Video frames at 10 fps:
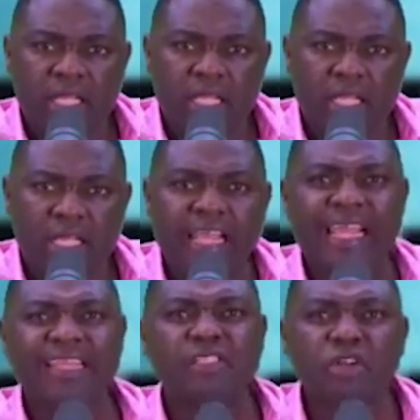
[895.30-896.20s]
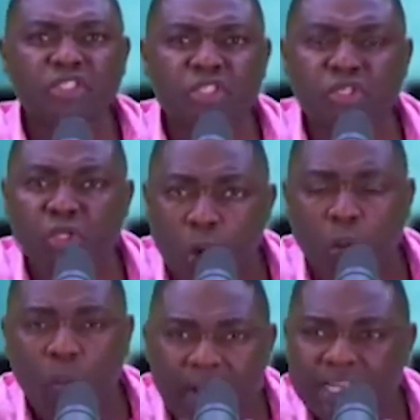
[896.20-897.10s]
he is not sure
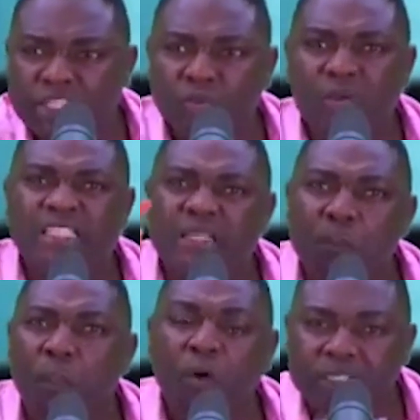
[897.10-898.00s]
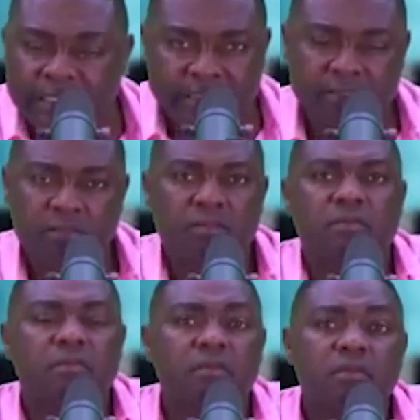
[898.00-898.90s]
whether she was deported.
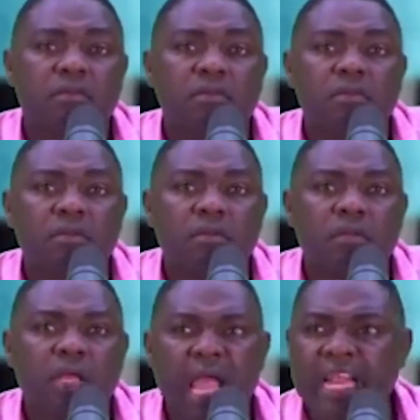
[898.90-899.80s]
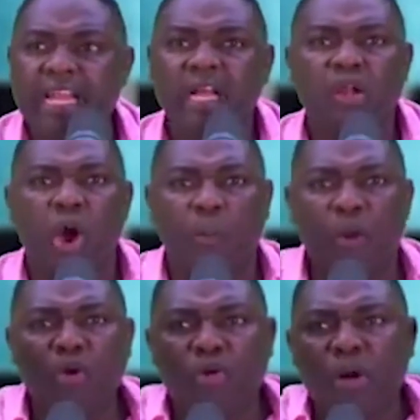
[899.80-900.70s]
And then
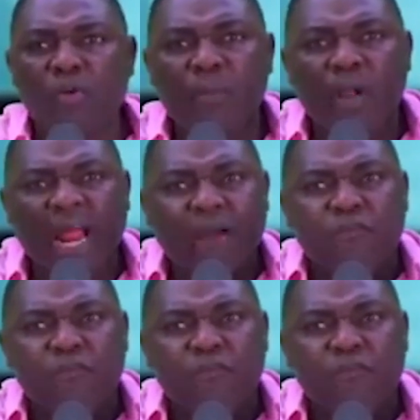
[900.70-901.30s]
upon kuma Ghana for